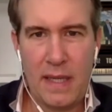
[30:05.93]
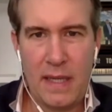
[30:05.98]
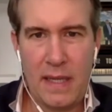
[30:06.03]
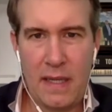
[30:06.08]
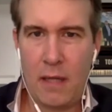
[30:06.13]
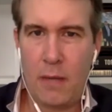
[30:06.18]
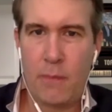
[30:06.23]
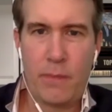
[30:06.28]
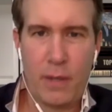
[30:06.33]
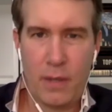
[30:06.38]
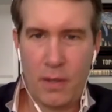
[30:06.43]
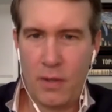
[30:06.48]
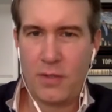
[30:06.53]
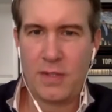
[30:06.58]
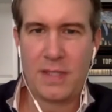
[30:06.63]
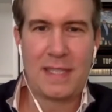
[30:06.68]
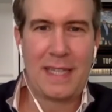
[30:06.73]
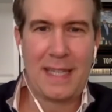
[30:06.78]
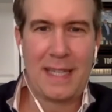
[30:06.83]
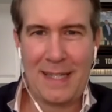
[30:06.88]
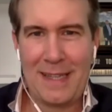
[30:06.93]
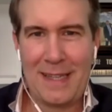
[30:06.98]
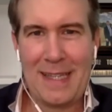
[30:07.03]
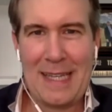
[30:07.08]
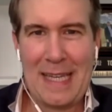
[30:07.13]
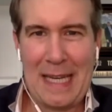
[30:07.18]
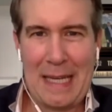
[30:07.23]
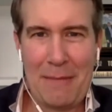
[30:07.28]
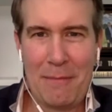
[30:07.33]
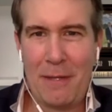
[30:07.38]
And I'll put a little skin in the
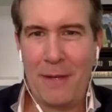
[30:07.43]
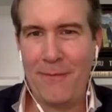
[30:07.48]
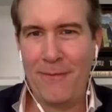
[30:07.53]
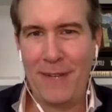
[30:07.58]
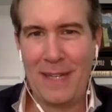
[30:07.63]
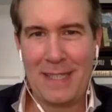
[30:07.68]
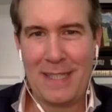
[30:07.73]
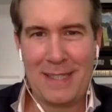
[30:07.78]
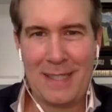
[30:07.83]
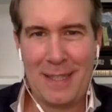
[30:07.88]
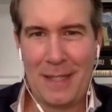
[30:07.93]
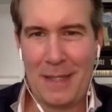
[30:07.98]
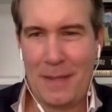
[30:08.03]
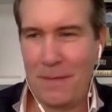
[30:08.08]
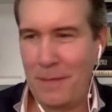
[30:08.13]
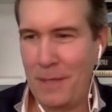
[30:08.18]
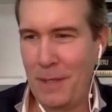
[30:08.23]
game and invest in them,